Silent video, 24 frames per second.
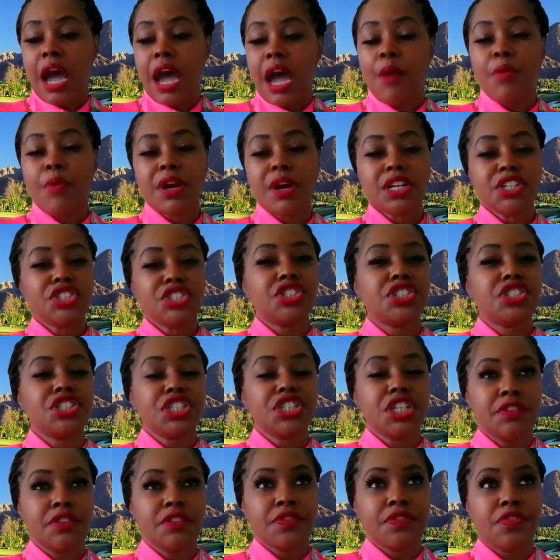I want to
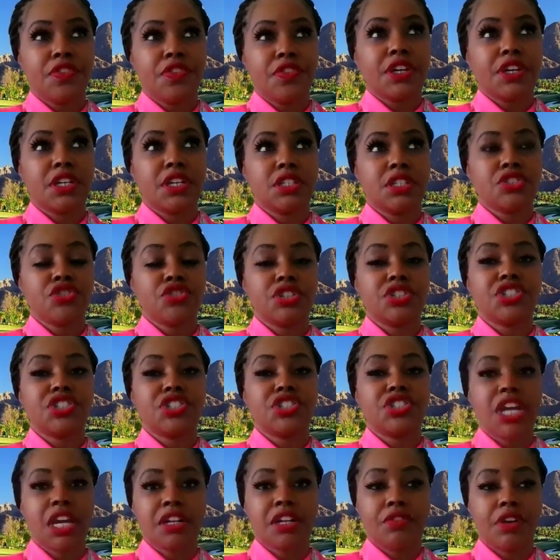shift the
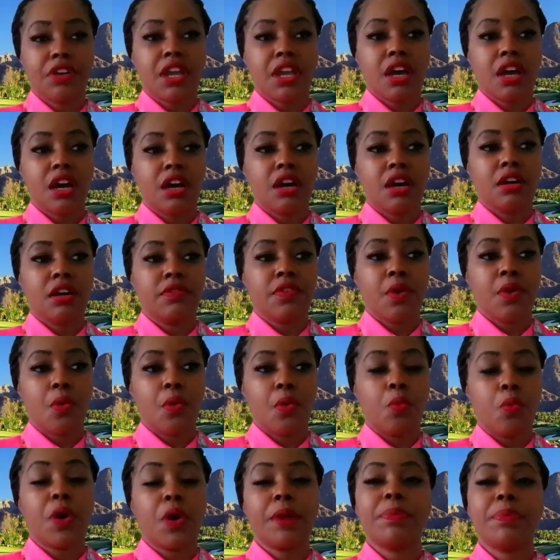trajectory of
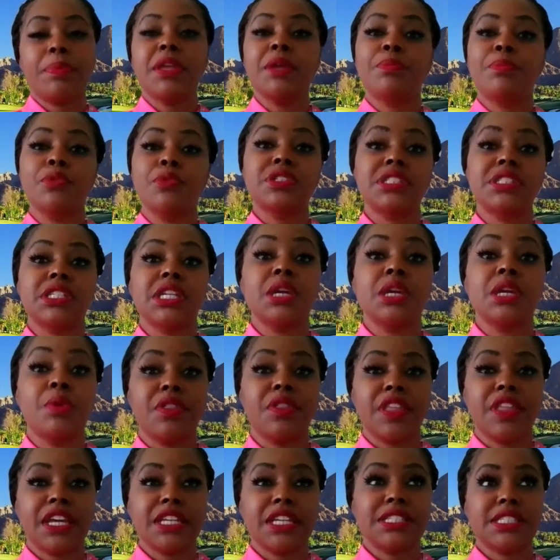what people see
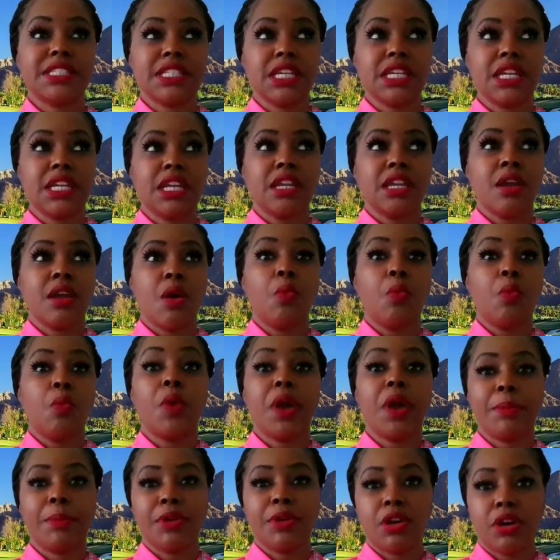when they see
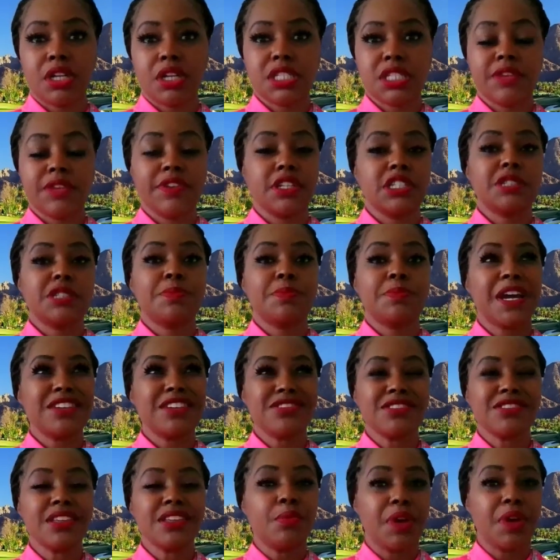women on TV,
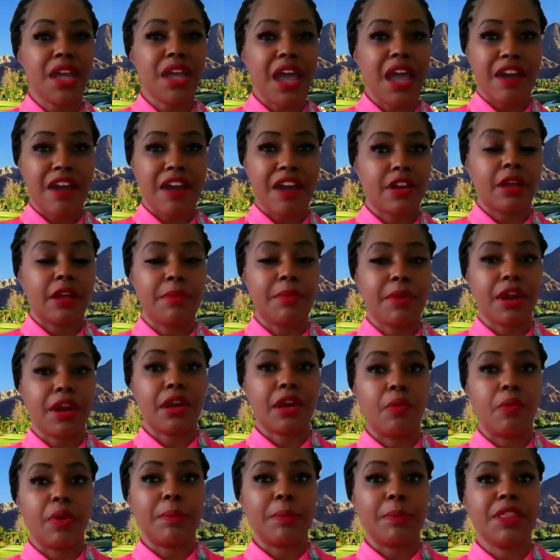especially with African
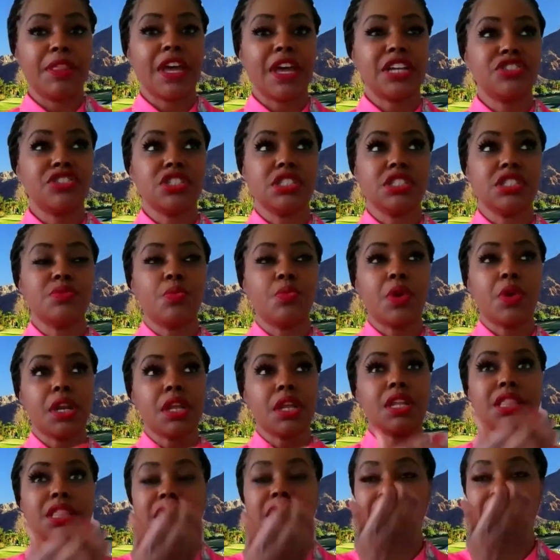American women. That's just one
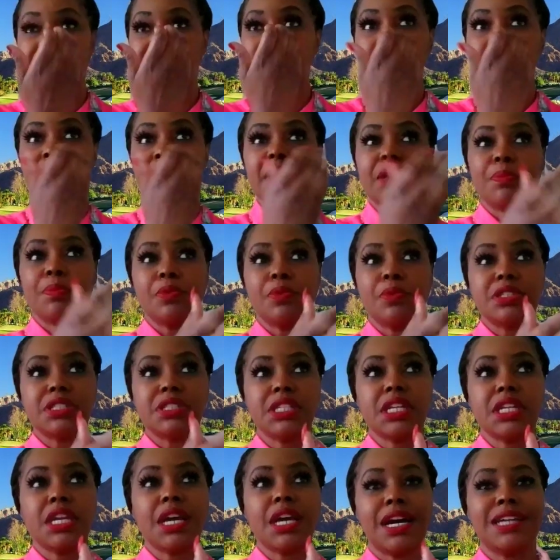of the things when people
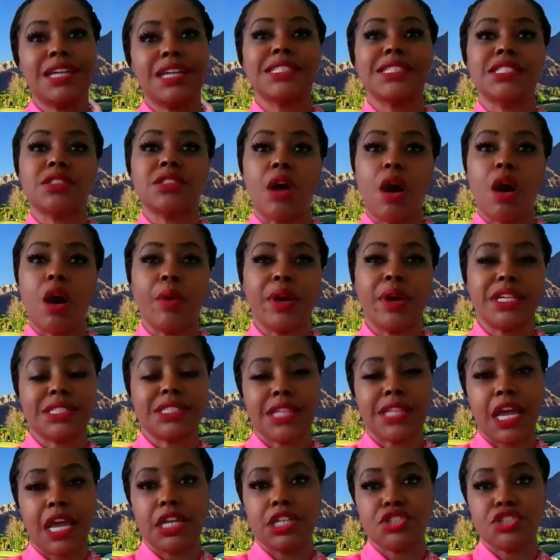see us, it's
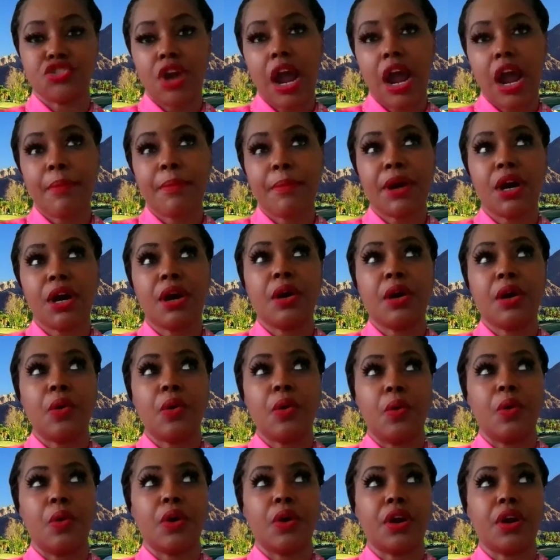always like drama
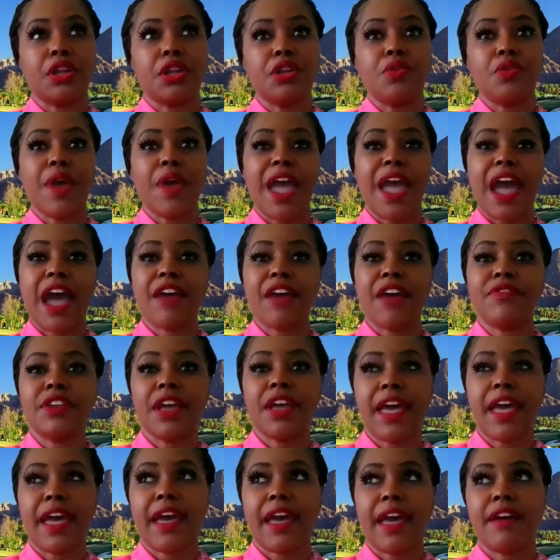or you have
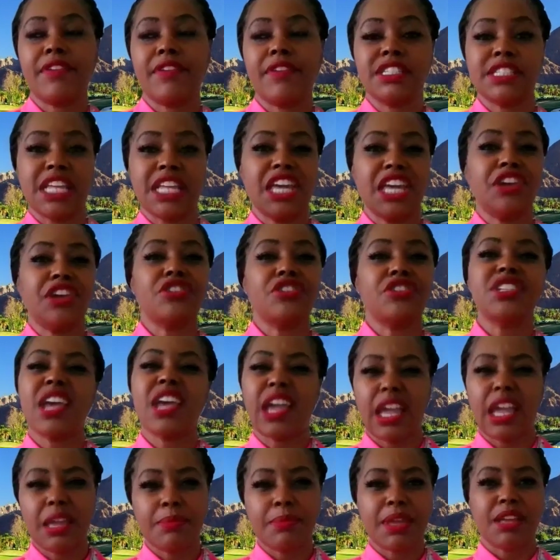to have it's
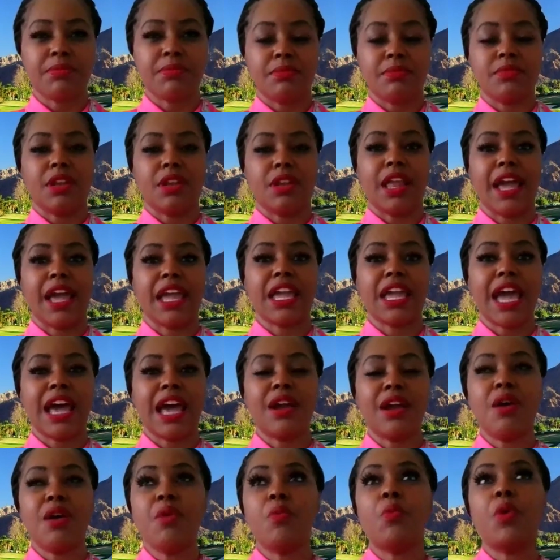entertainment. Like,
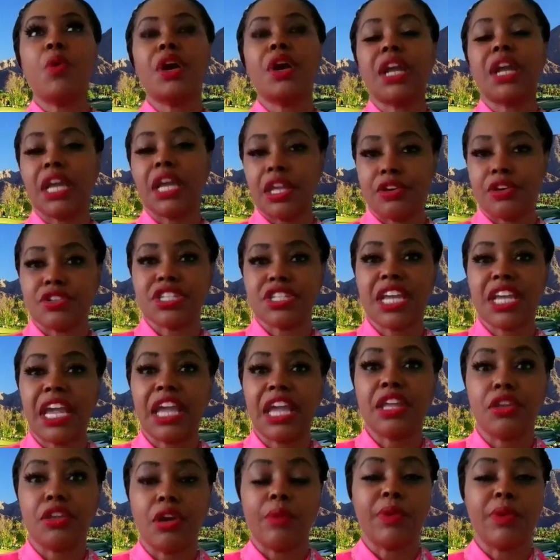I don't want to
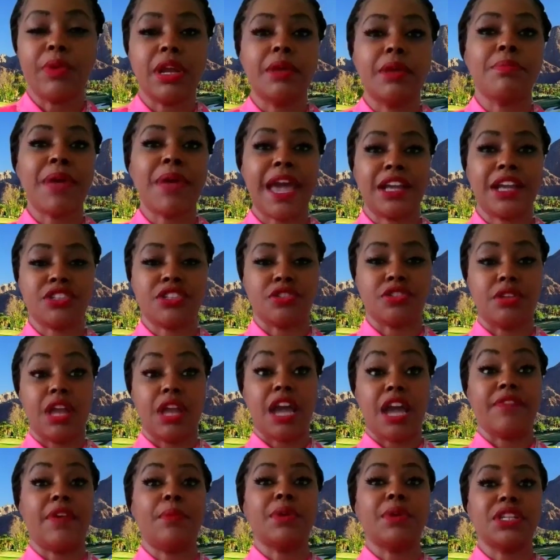entertain you, I want to impact your
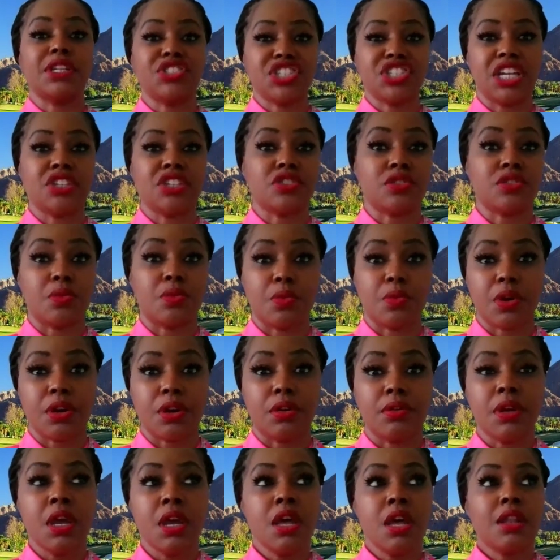life, I want to change the
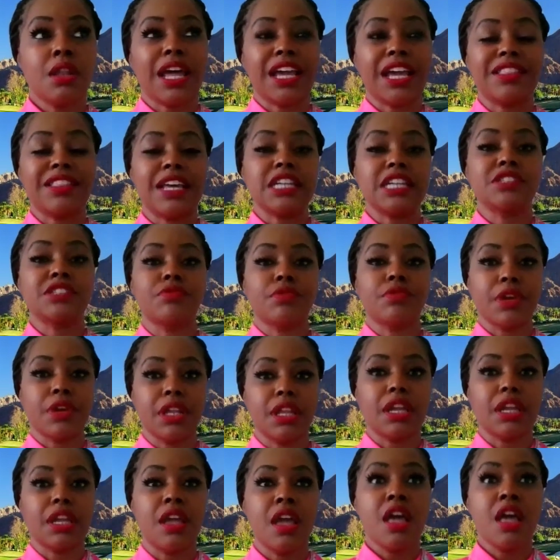world. Like, that's
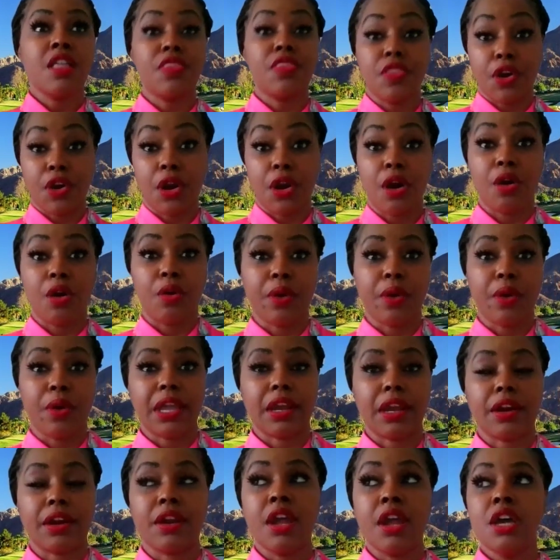really the goal
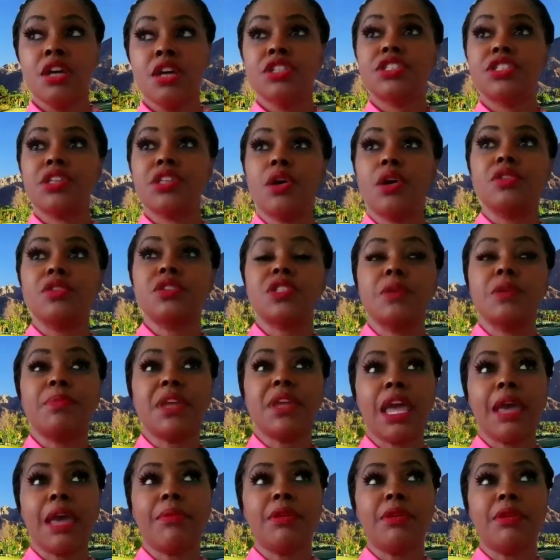here. So, to
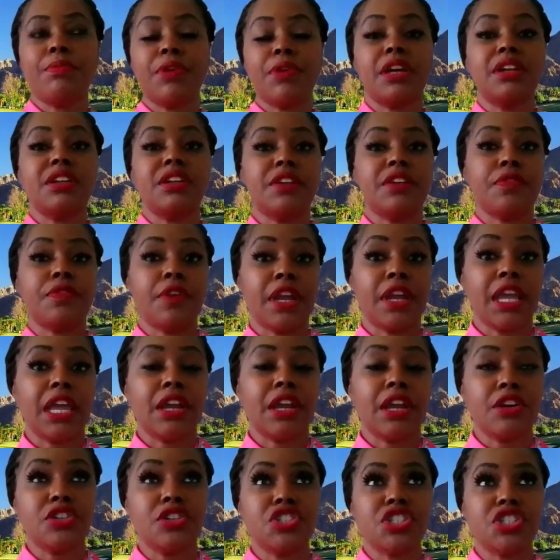be able to bring a different
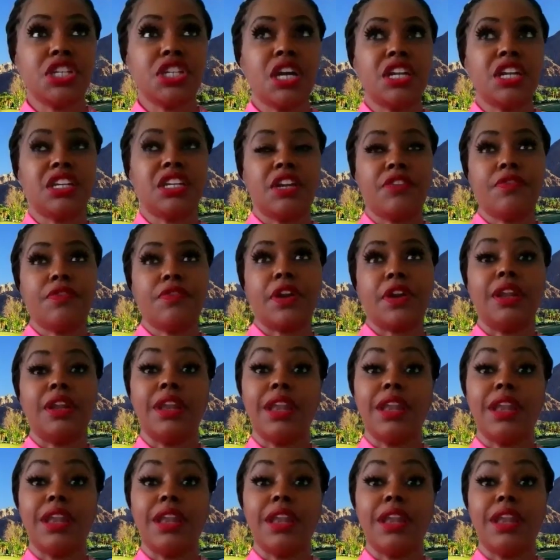energy, a different
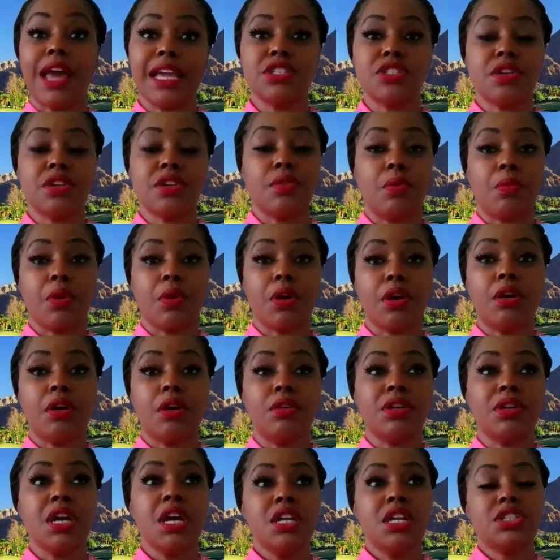light to the
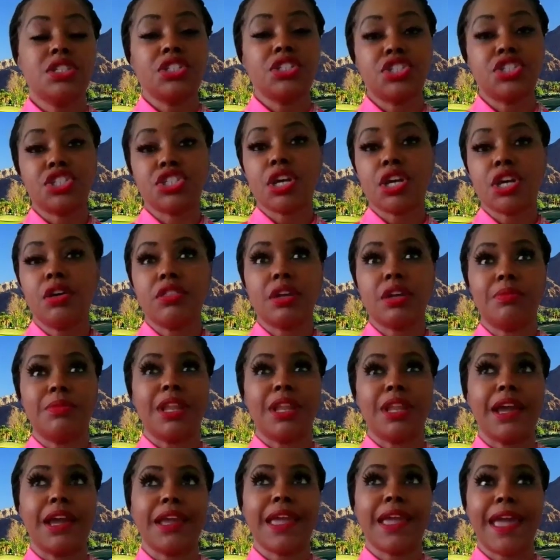world to show
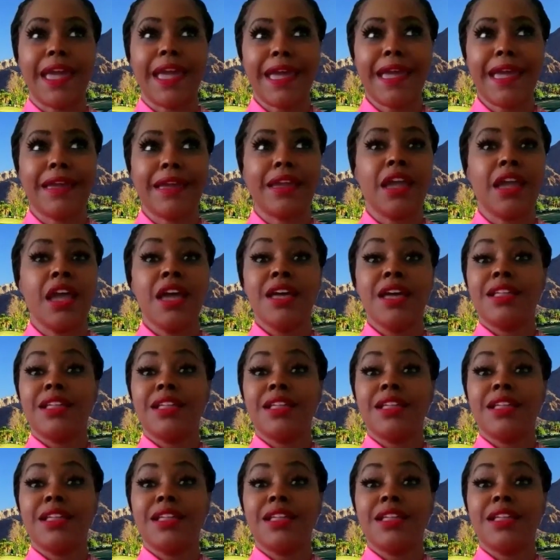them, like, hey,